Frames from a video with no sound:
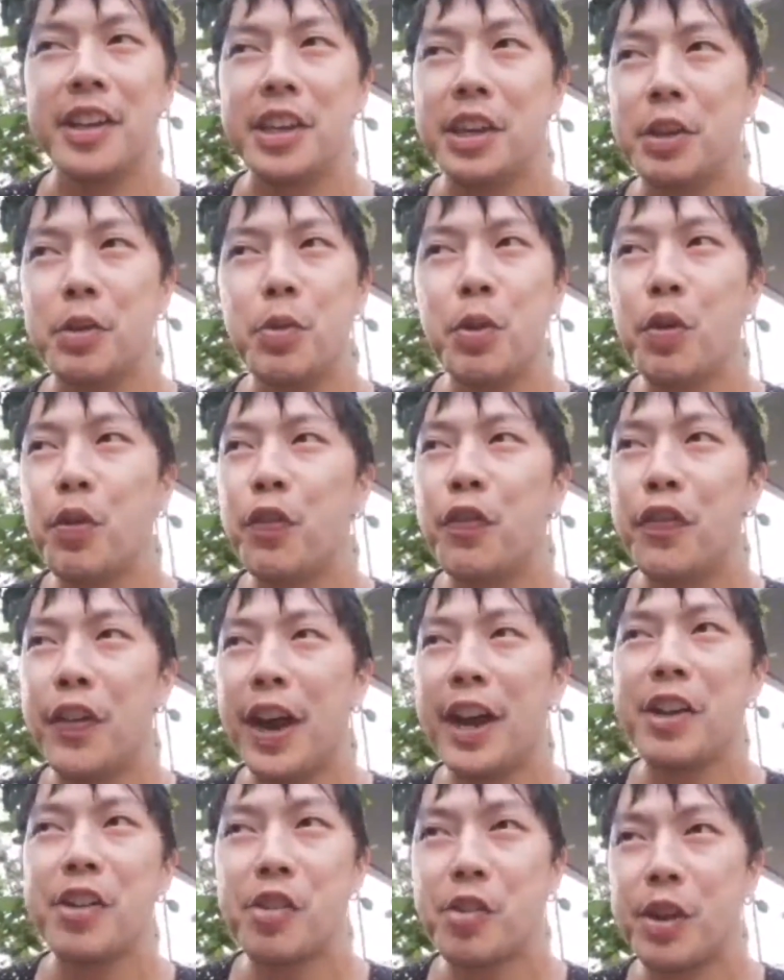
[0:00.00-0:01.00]
You will
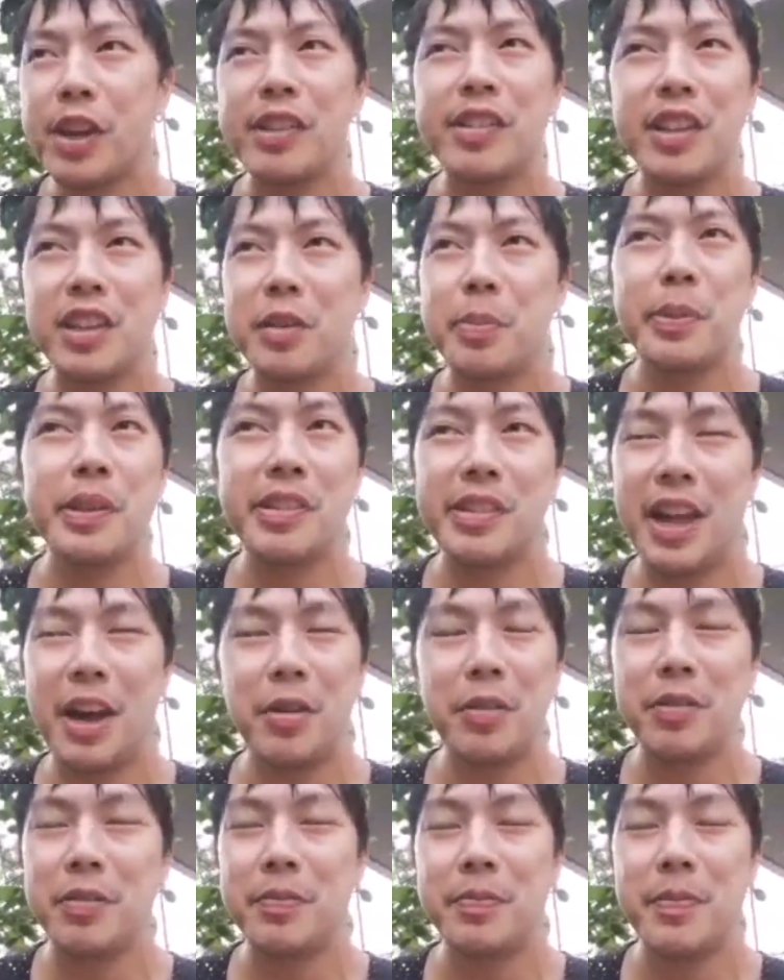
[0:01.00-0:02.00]
find trades that you missed
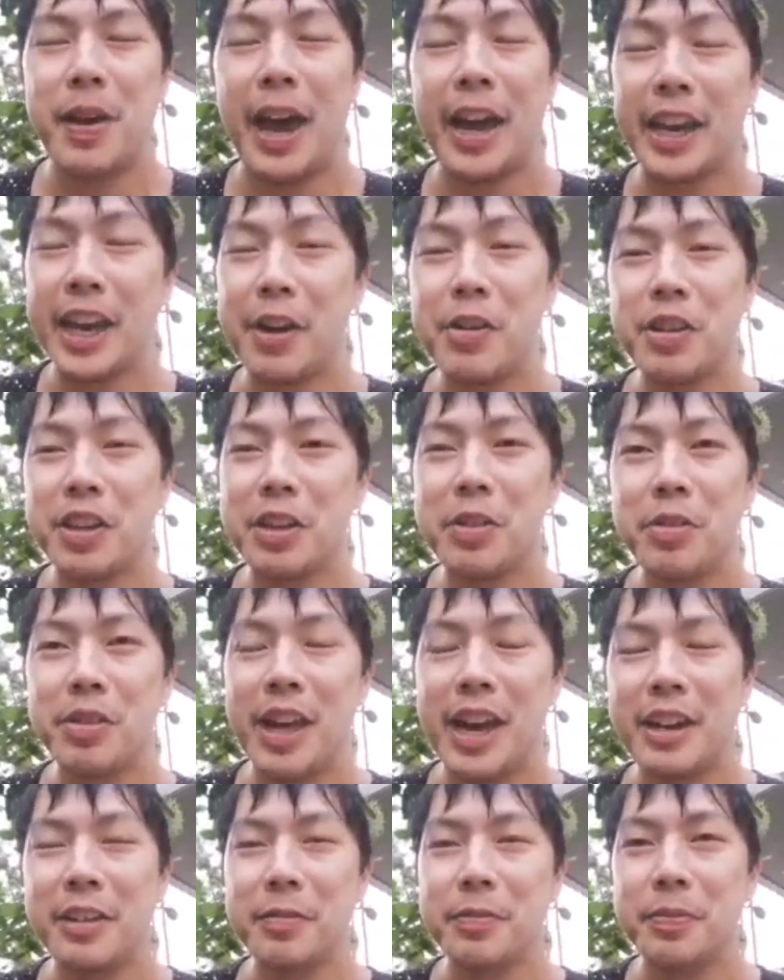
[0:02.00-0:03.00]
out. I guarantee you
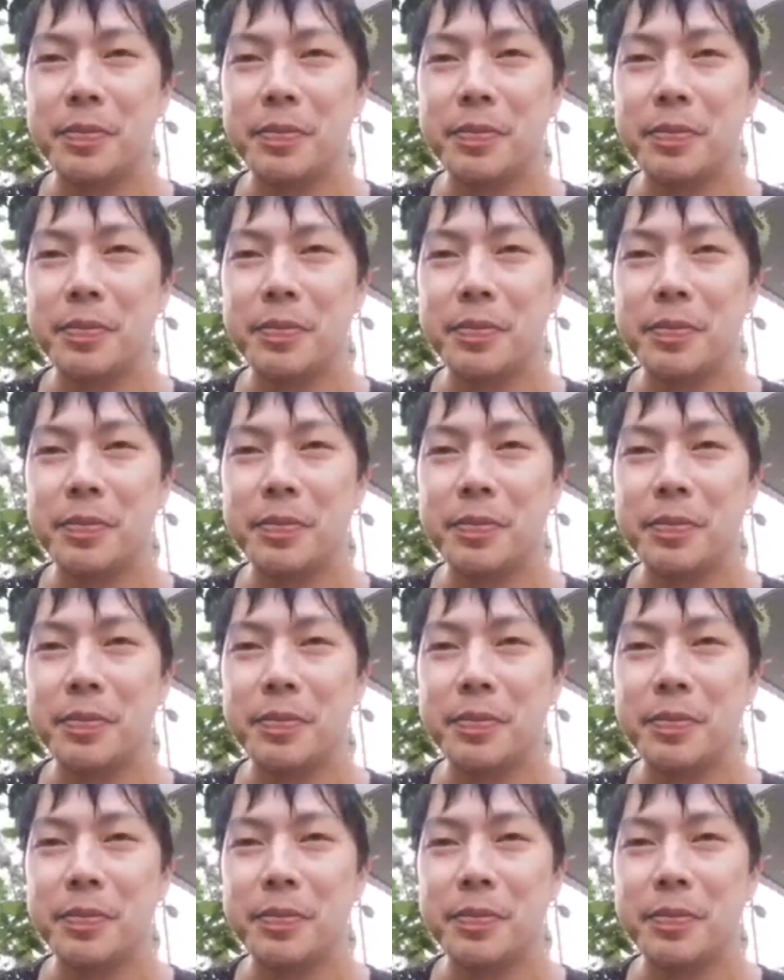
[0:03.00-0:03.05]
that.